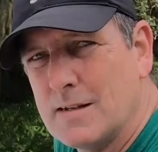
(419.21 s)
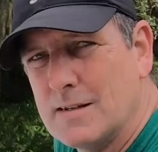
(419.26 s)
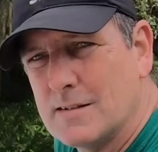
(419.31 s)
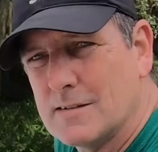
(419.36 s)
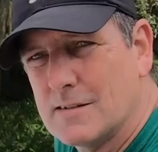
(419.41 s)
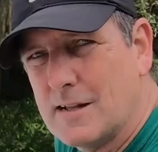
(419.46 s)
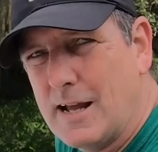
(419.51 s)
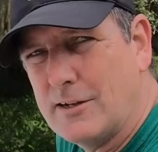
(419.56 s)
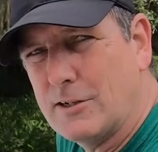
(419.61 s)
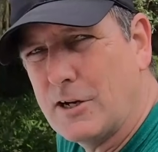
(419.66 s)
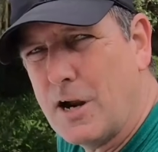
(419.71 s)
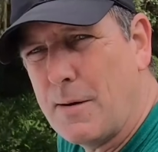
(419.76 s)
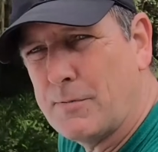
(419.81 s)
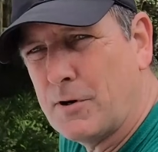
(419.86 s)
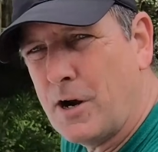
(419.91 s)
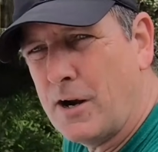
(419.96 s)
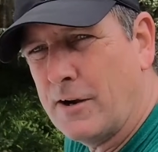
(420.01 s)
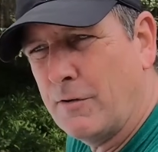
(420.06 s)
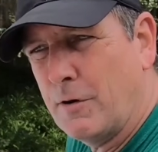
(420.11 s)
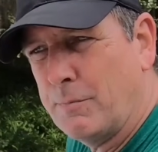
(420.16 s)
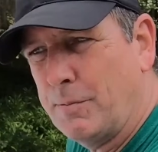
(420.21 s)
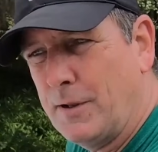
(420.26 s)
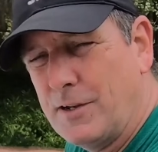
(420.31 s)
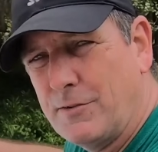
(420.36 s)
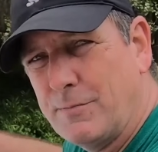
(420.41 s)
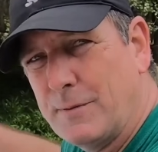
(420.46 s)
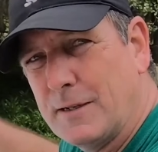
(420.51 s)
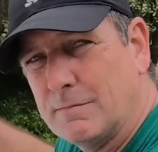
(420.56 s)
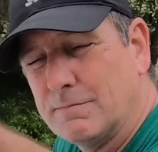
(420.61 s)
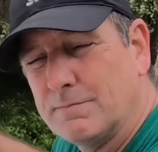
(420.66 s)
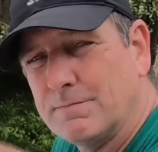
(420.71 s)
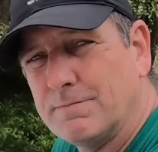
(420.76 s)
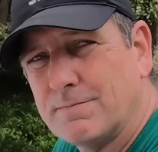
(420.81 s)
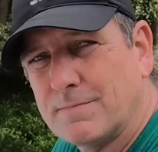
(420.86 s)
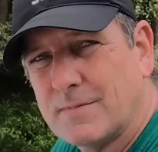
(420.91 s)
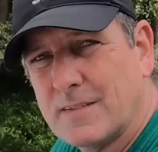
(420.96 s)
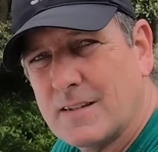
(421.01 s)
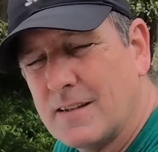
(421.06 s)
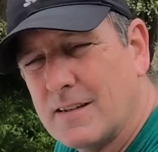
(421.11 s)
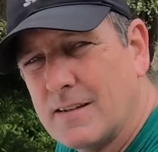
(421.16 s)
slide topper awning replacement.
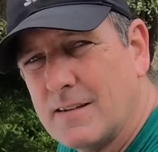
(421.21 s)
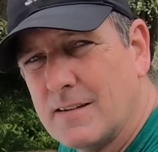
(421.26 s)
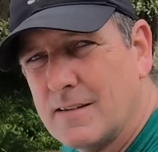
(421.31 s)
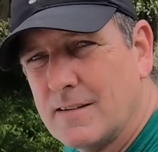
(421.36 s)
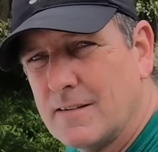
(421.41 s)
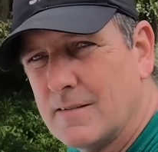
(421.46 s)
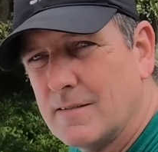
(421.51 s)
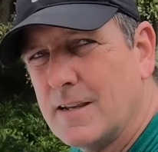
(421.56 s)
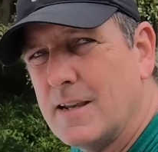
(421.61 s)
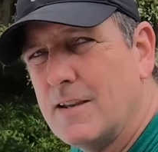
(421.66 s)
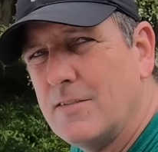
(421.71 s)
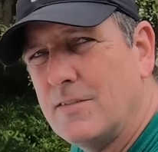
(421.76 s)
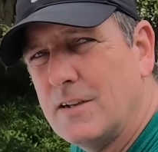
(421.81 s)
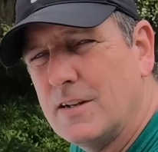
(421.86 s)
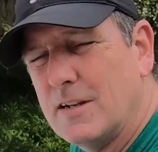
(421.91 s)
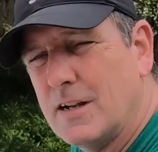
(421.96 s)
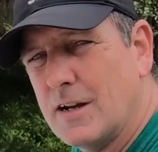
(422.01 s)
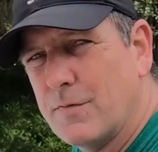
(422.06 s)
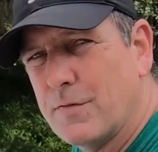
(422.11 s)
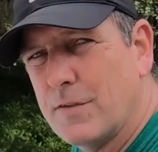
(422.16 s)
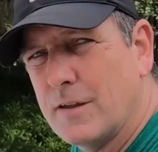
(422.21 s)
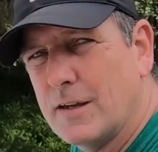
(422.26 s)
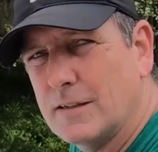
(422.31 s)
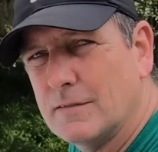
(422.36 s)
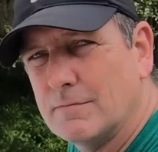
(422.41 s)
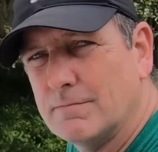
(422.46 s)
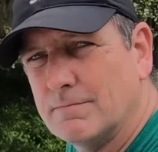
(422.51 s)
Easy enough that